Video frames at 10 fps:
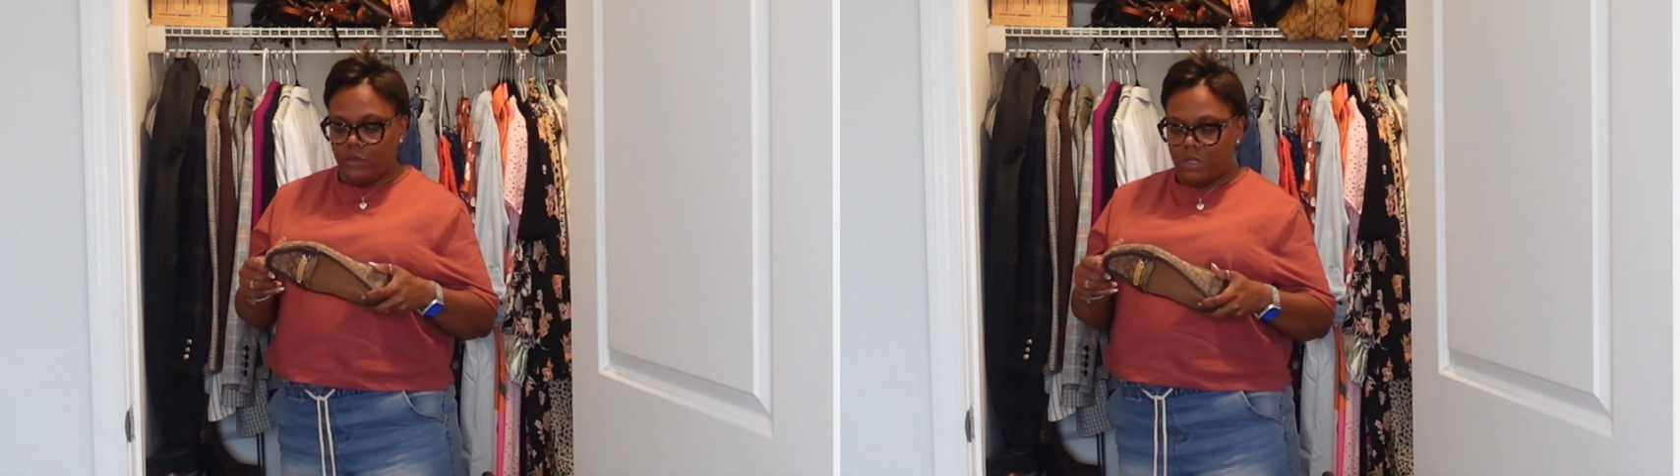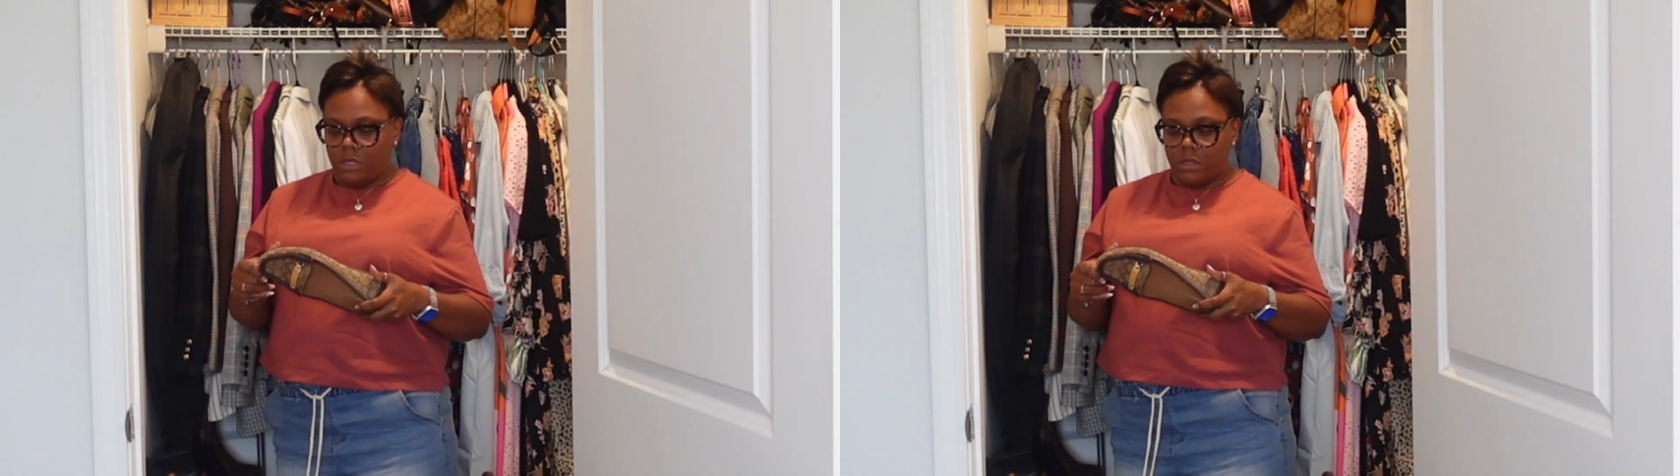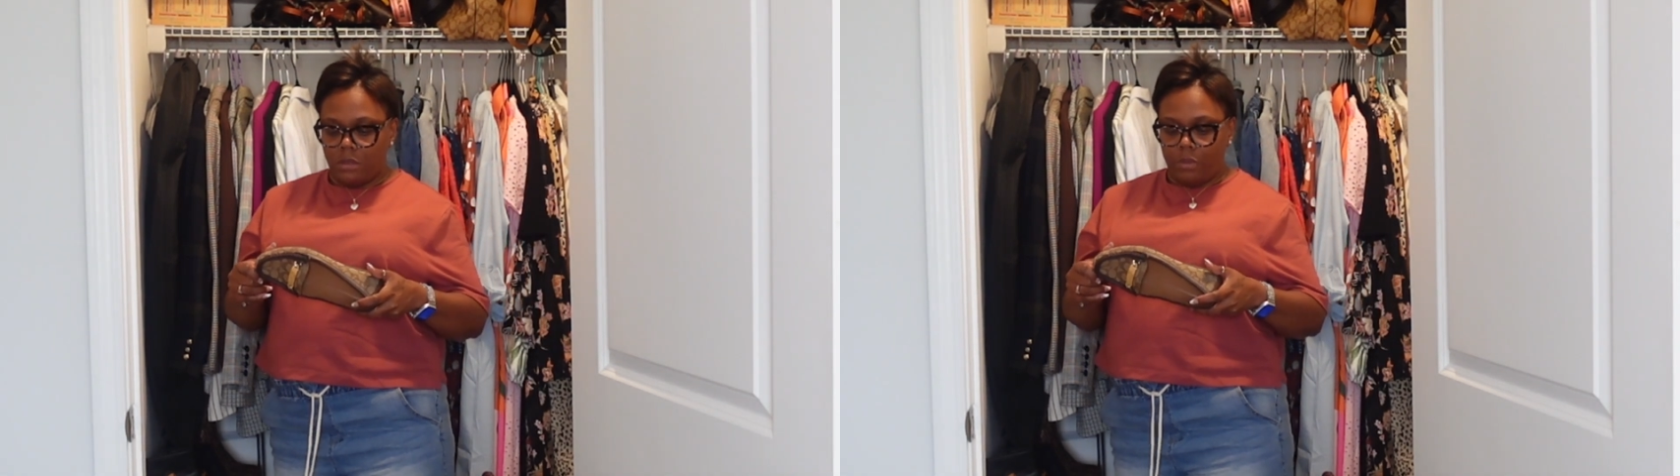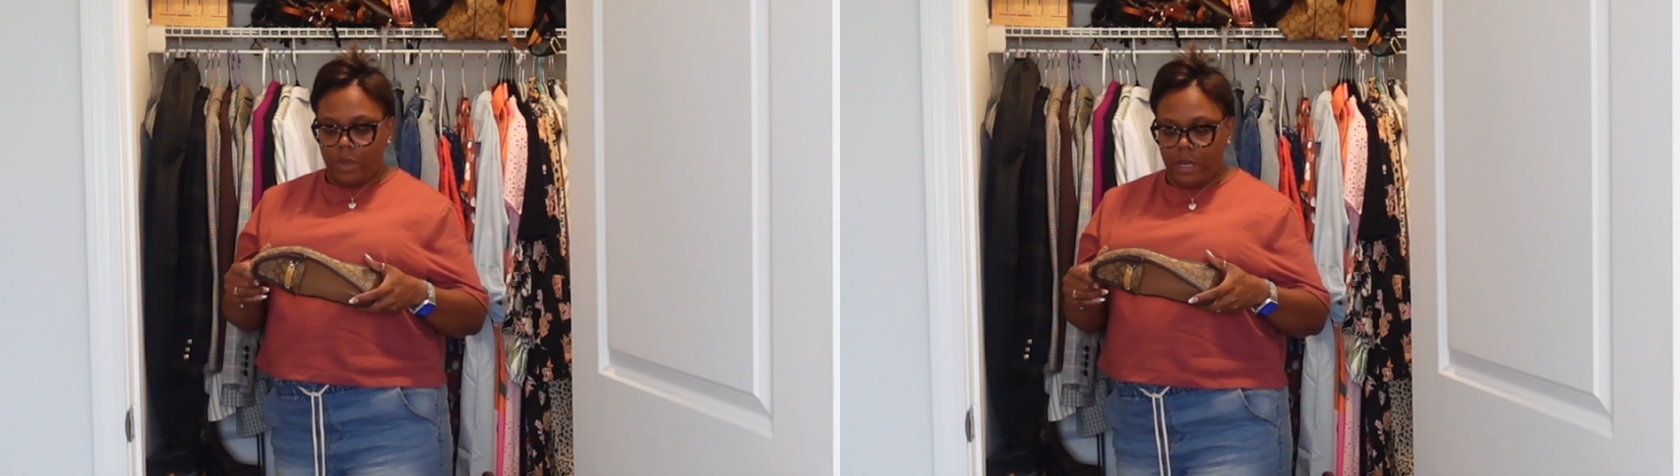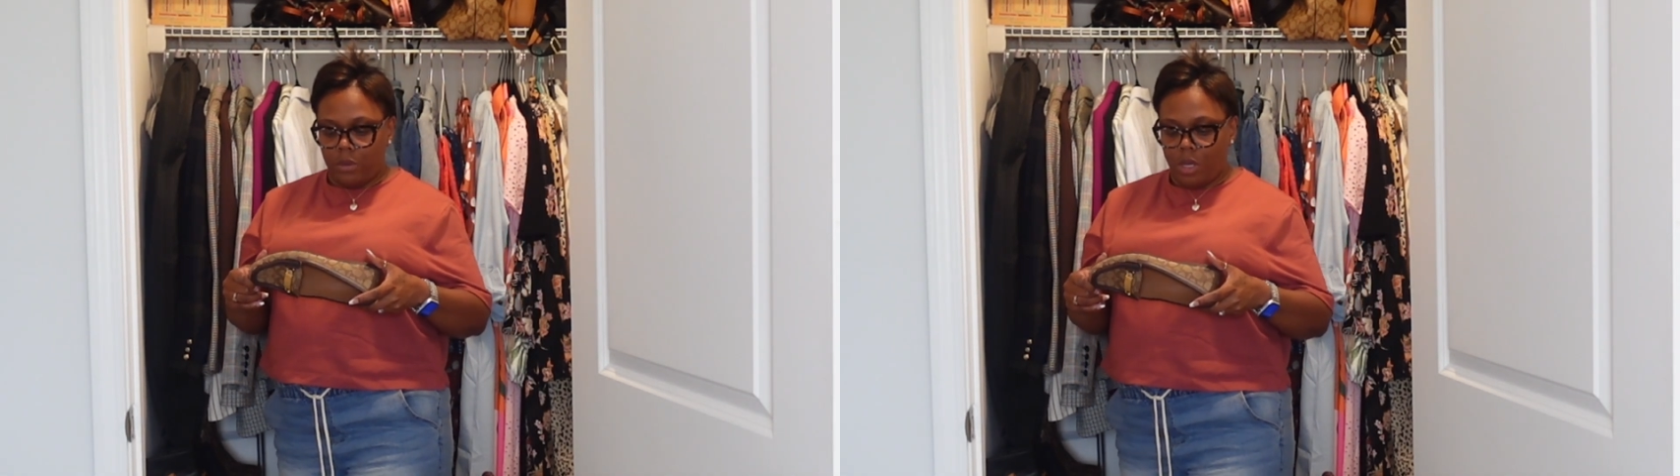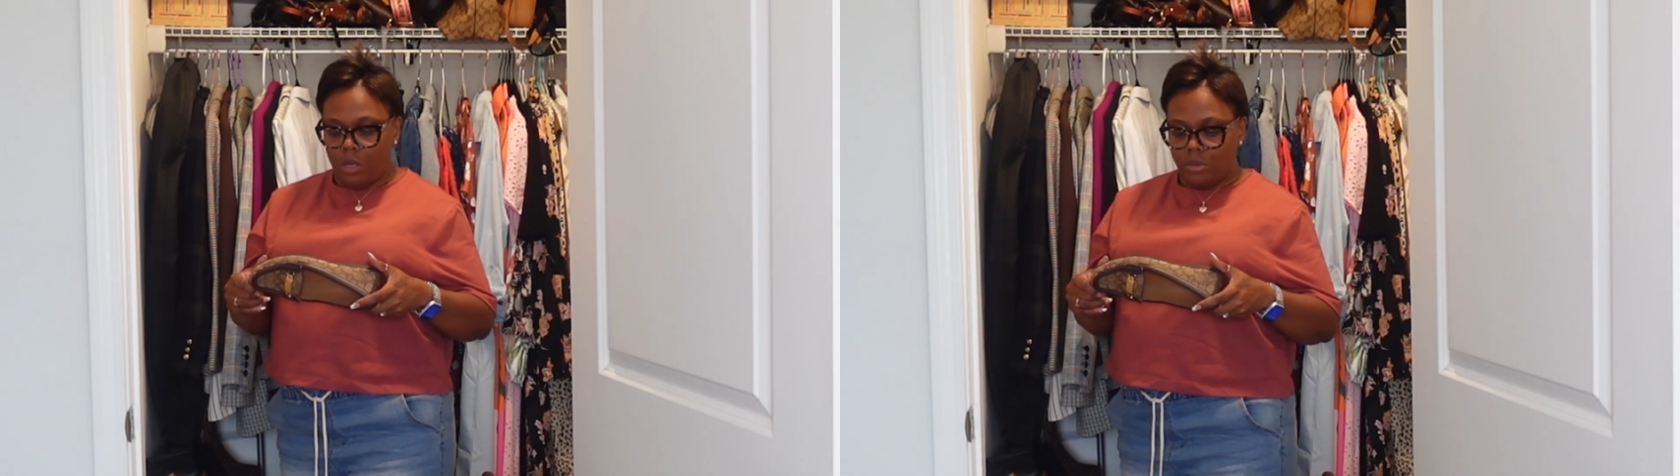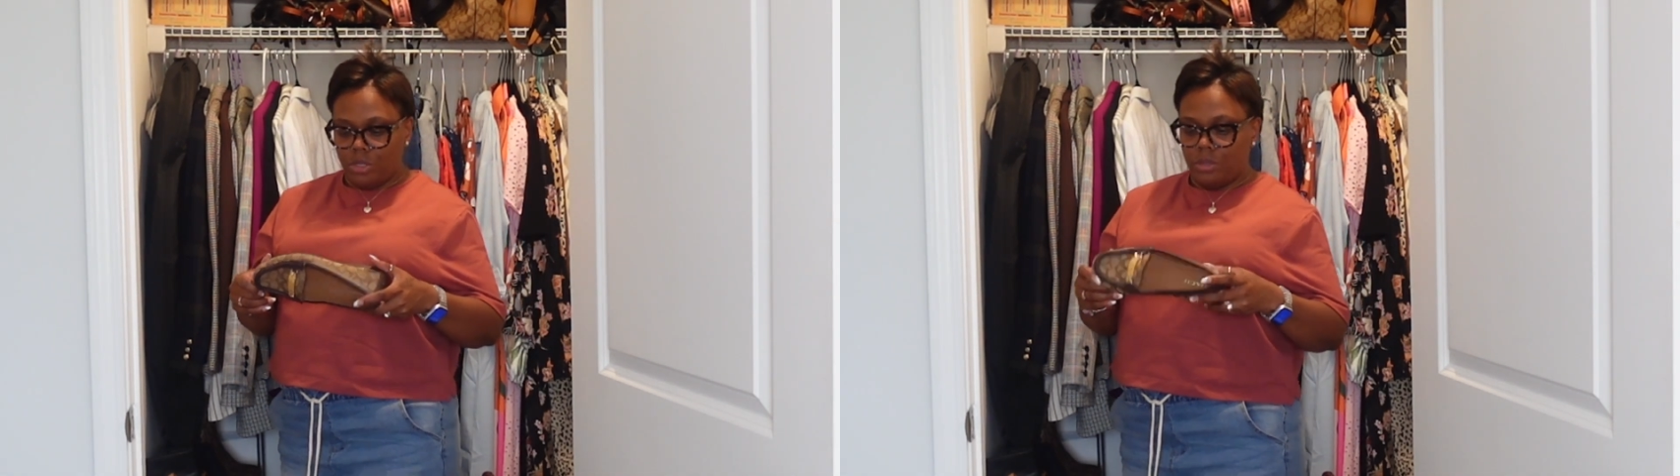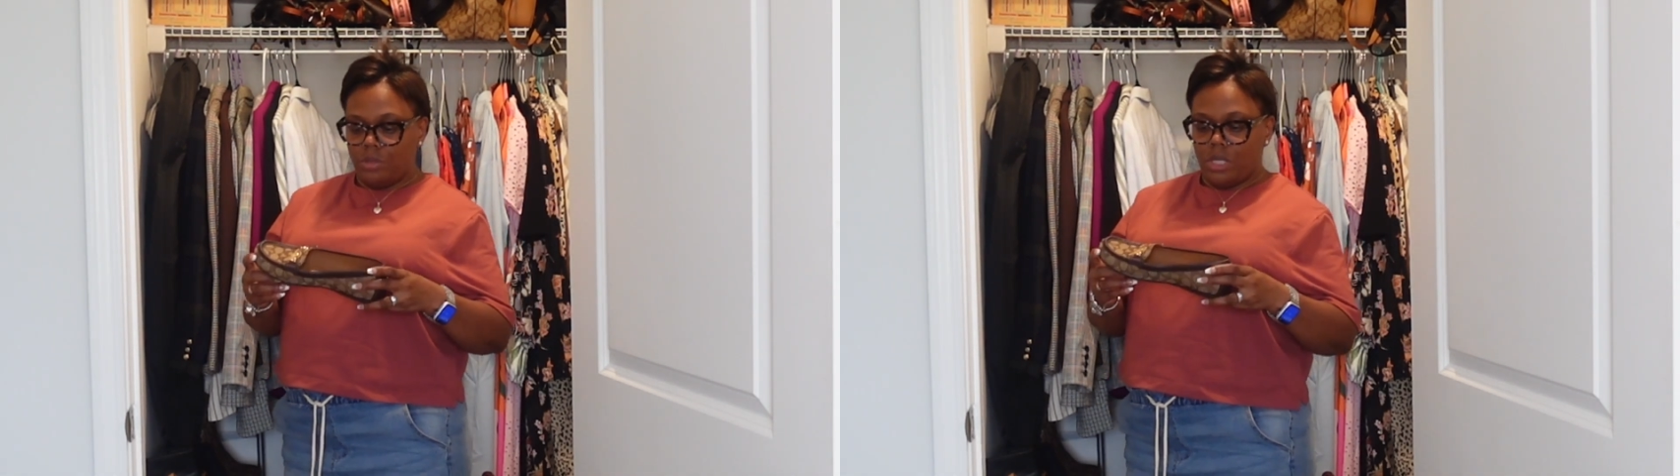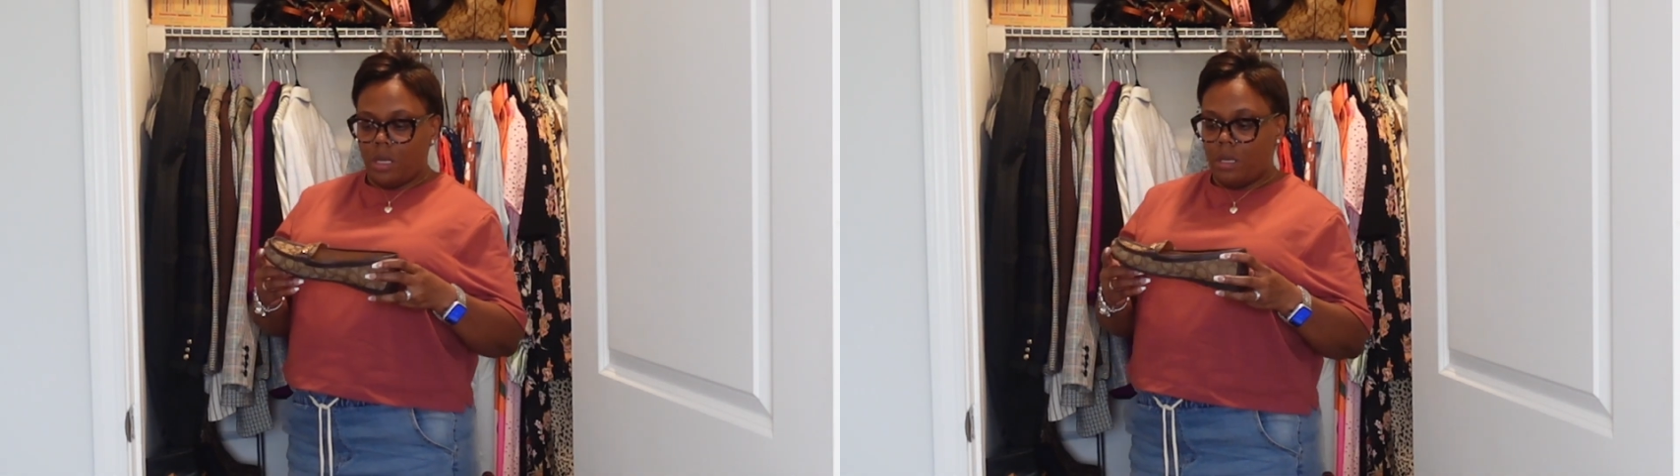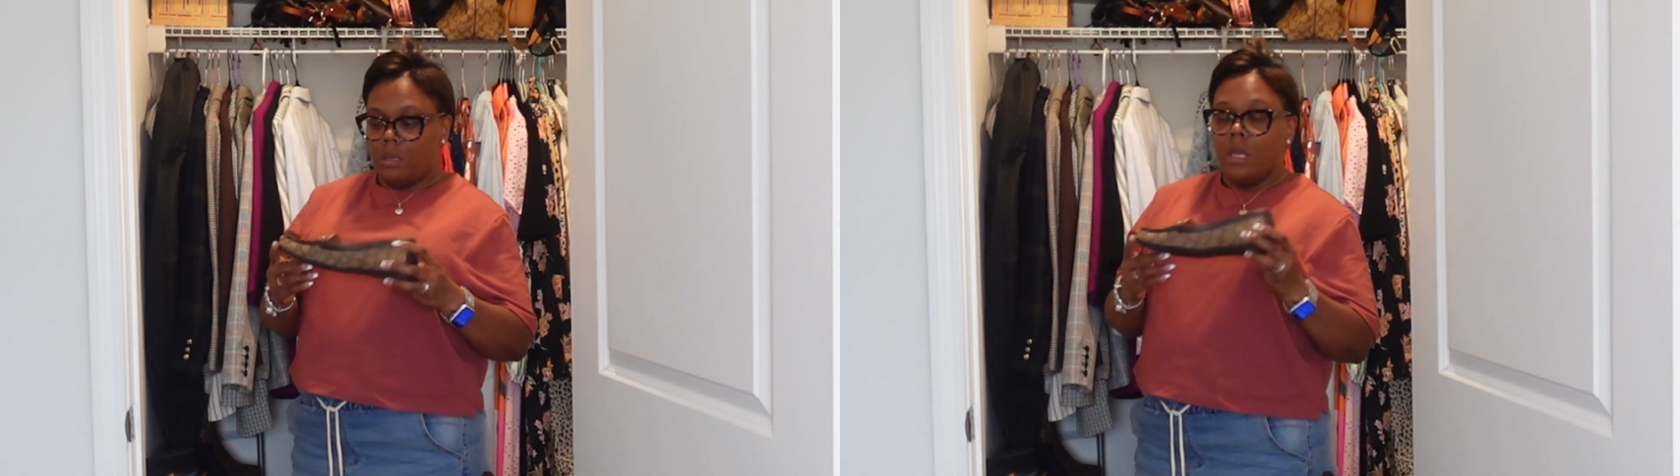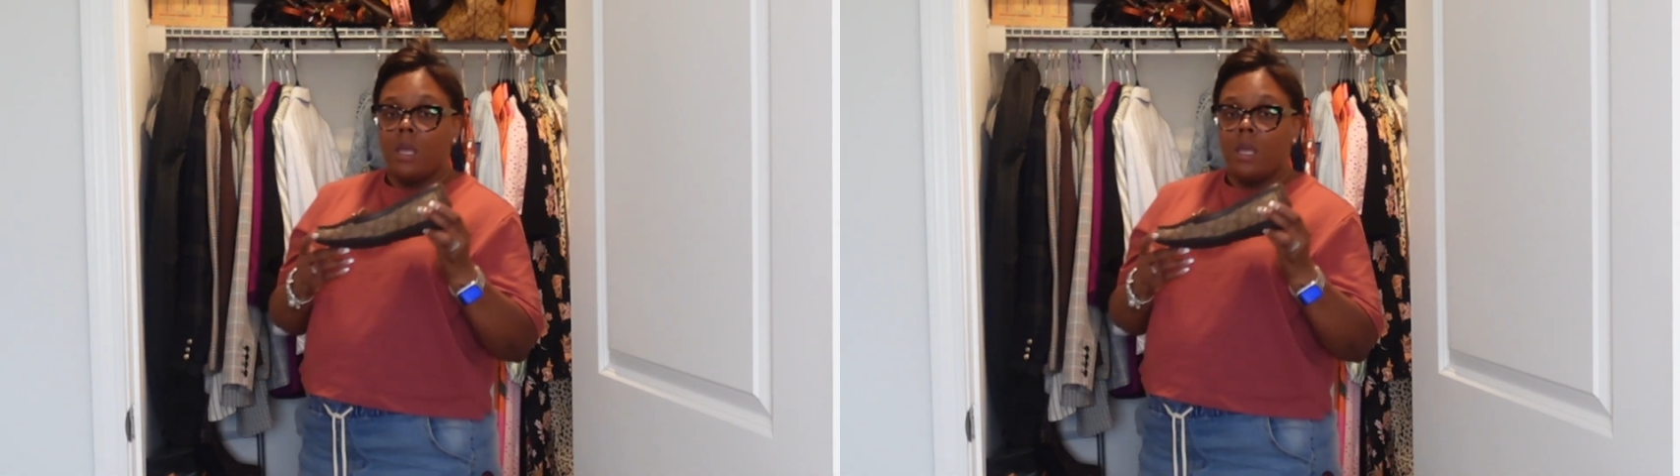just some brown coat shoes, y'all.